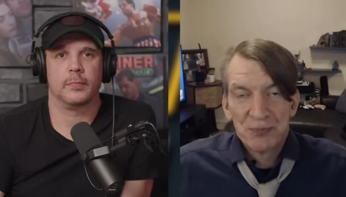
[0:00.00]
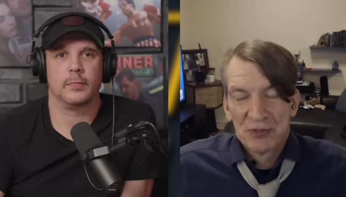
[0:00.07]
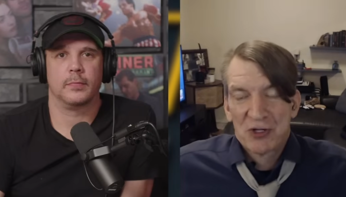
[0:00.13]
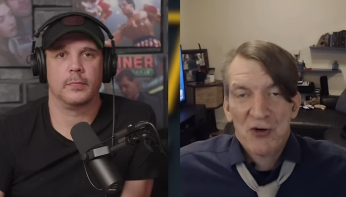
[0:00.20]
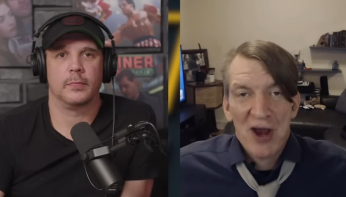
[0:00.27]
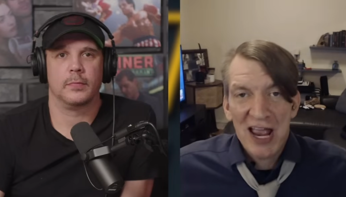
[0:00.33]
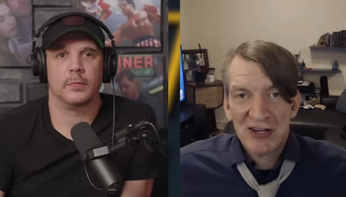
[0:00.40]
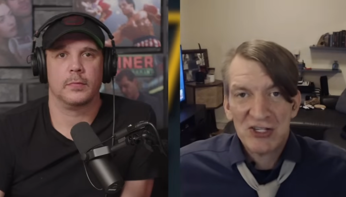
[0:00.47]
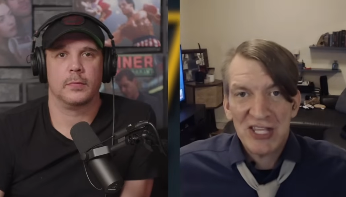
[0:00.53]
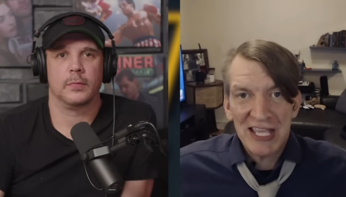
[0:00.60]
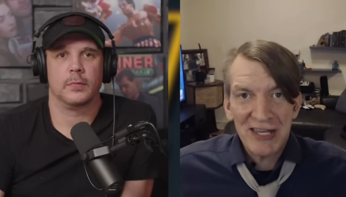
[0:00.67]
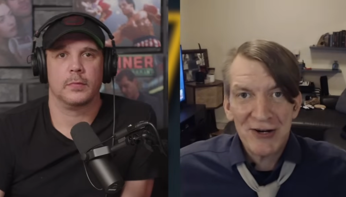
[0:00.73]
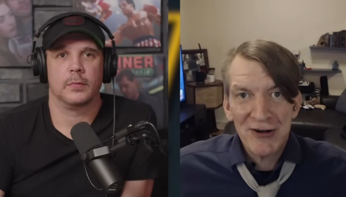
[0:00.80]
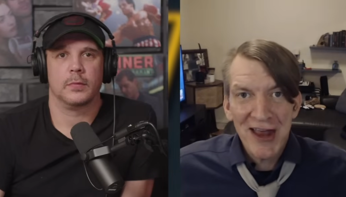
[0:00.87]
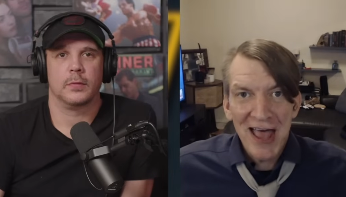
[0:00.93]
Speaker 1: crash
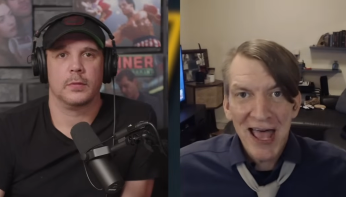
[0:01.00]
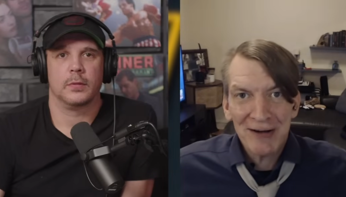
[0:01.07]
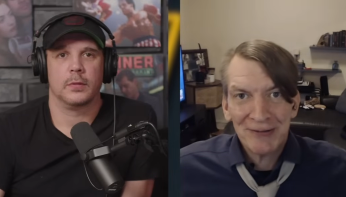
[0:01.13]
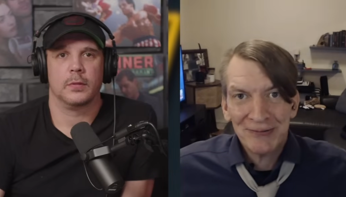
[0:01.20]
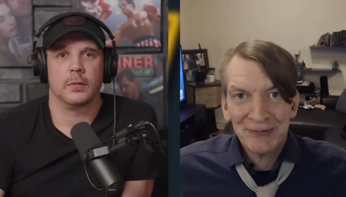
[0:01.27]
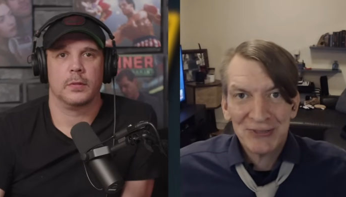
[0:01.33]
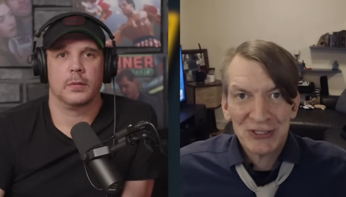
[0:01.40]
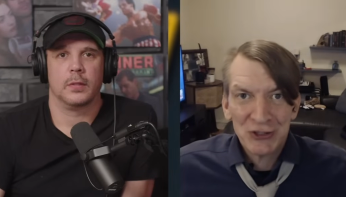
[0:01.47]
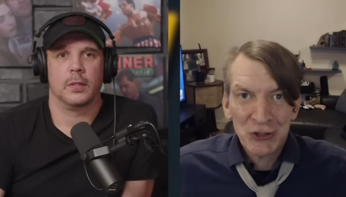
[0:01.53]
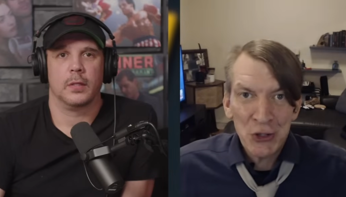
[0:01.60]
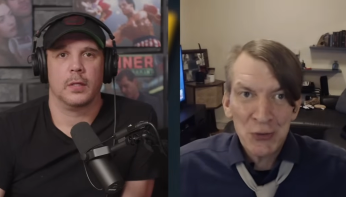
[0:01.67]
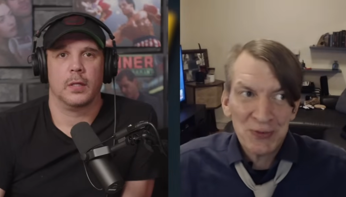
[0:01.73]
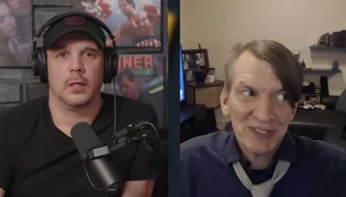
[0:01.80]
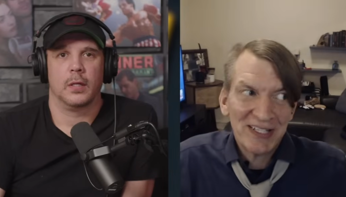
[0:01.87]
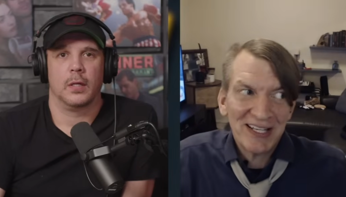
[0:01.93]
the internet with
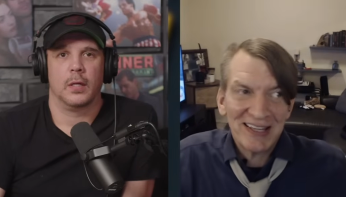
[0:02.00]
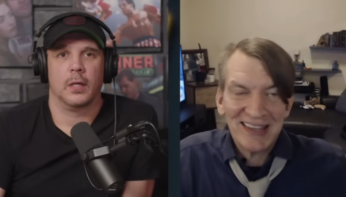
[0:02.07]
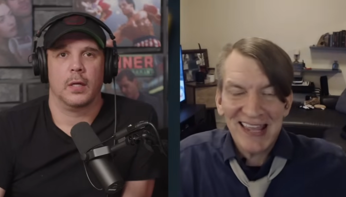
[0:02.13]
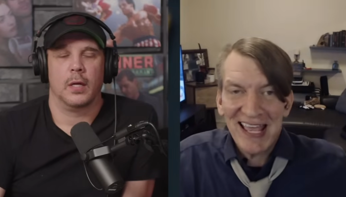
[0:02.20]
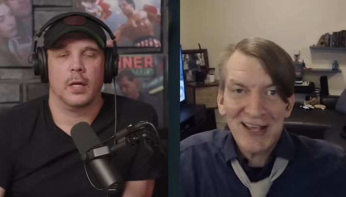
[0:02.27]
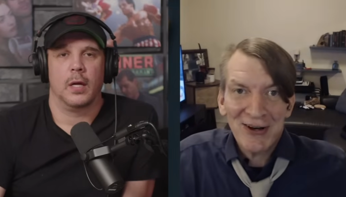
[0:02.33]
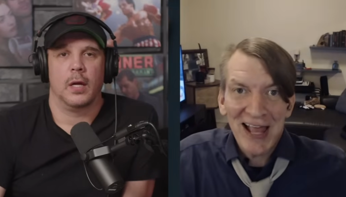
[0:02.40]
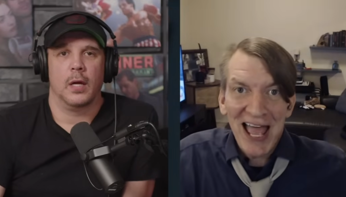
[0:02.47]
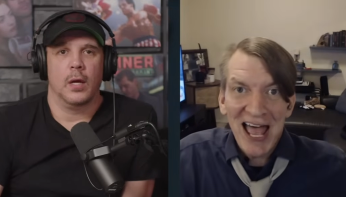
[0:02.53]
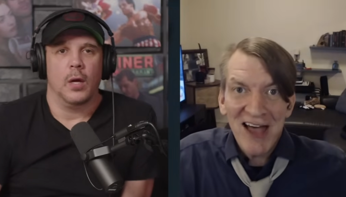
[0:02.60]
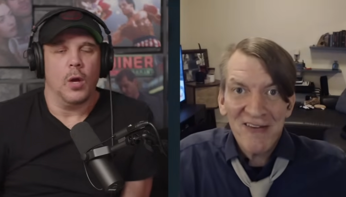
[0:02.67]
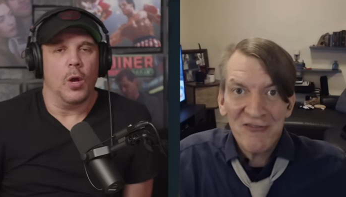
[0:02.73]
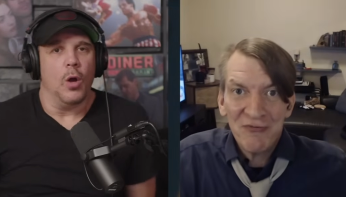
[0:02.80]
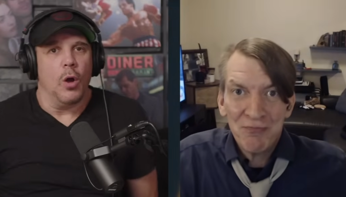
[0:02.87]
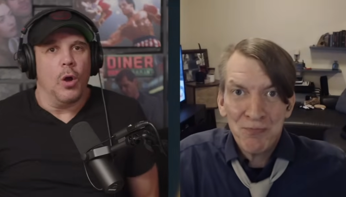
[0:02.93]
scoops that they could
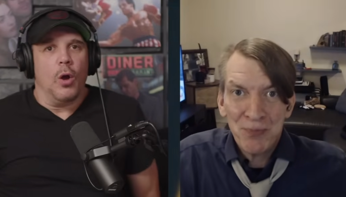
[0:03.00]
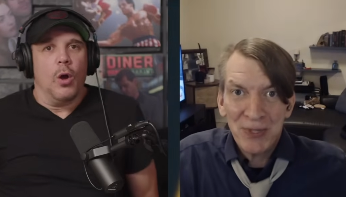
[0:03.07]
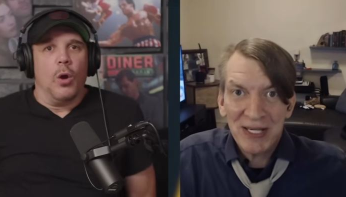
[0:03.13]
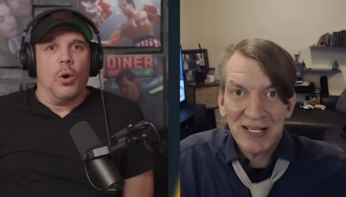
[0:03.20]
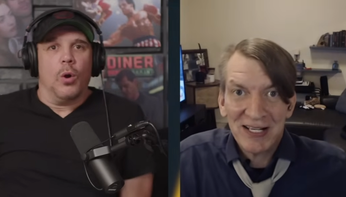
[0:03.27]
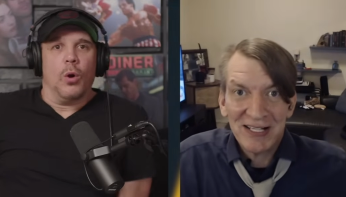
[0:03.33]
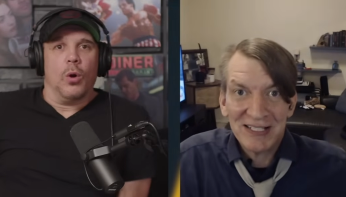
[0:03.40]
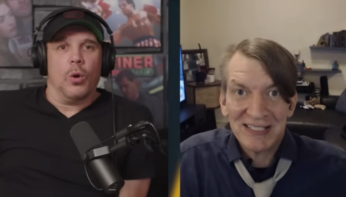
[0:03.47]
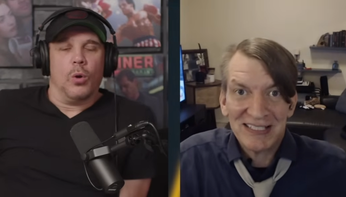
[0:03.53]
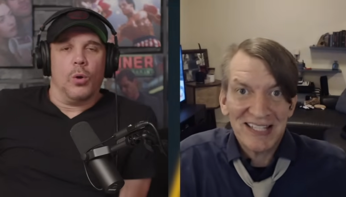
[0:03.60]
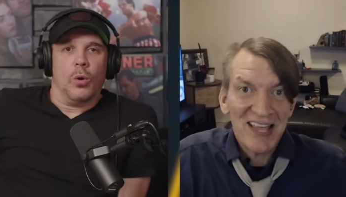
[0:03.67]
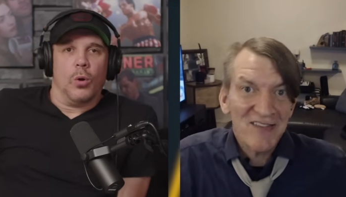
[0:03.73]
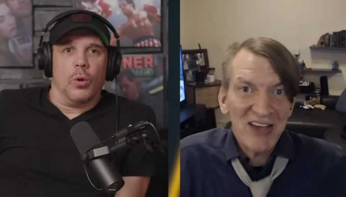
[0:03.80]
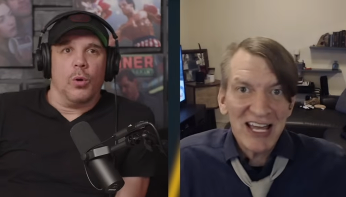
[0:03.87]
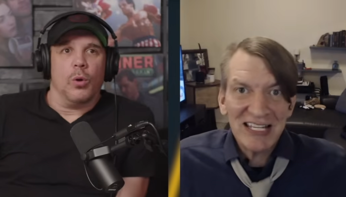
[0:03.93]
have because
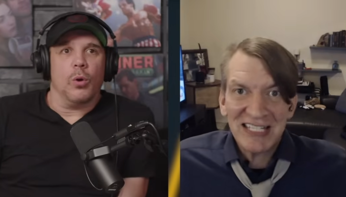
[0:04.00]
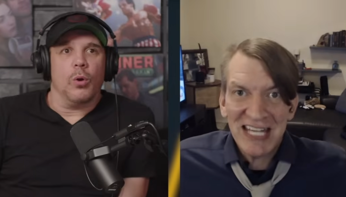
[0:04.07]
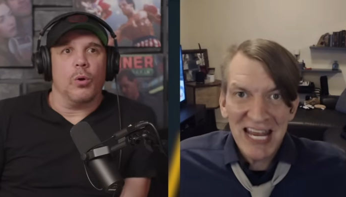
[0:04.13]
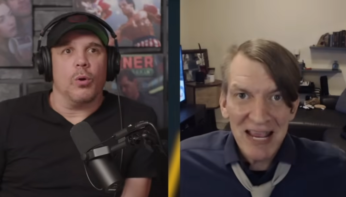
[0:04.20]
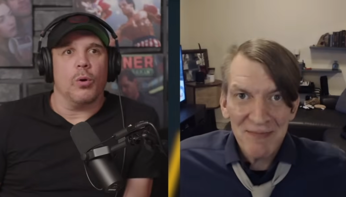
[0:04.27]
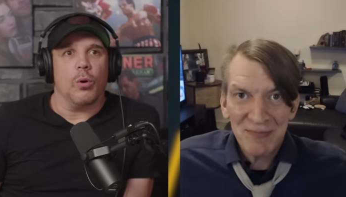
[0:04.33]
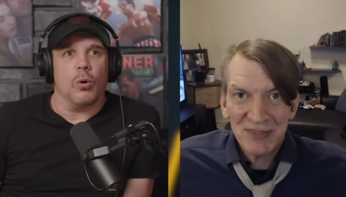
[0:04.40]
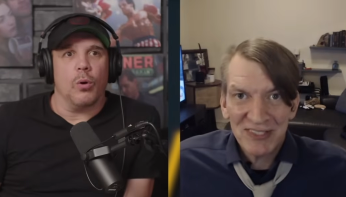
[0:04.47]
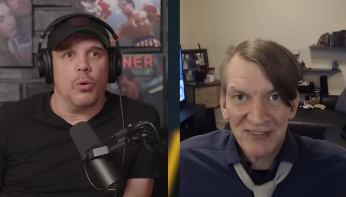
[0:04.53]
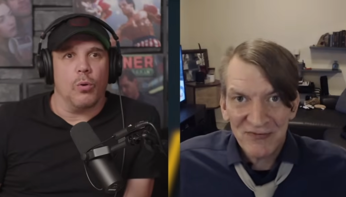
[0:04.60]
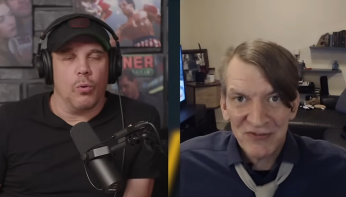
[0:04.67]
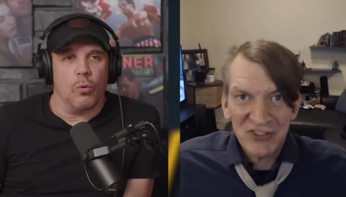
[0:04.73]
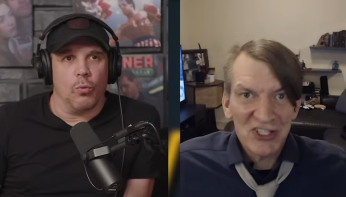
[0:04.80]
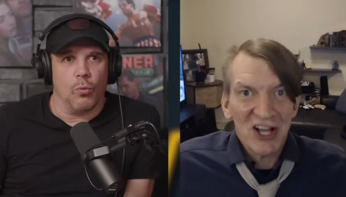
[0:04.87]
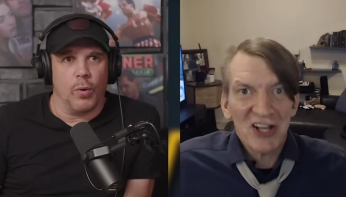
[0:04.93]
they've got teams of
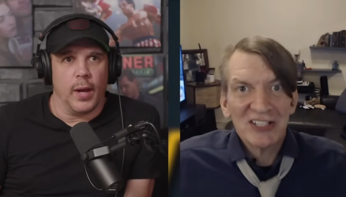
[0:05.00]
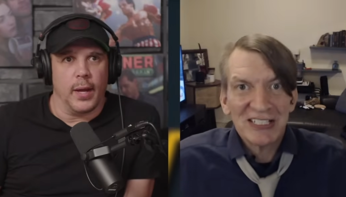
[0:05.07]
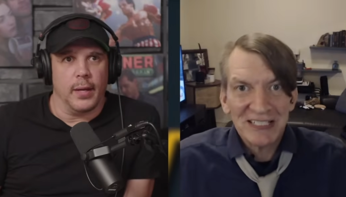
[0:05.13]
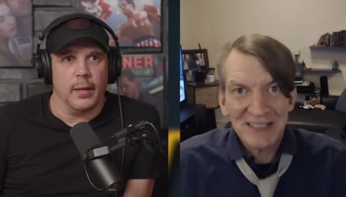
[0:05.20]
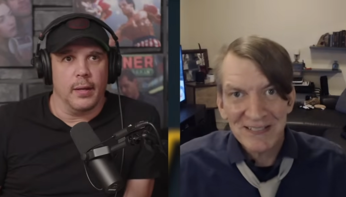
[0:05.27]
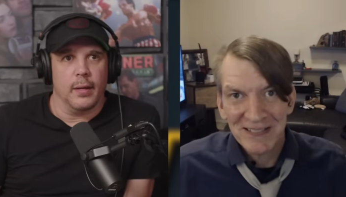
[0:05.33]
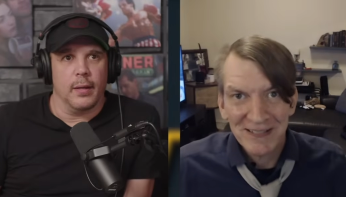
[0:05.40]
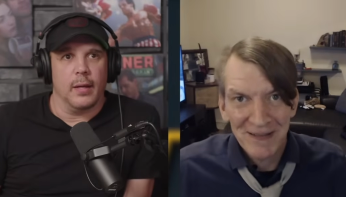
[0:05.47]
right. dozens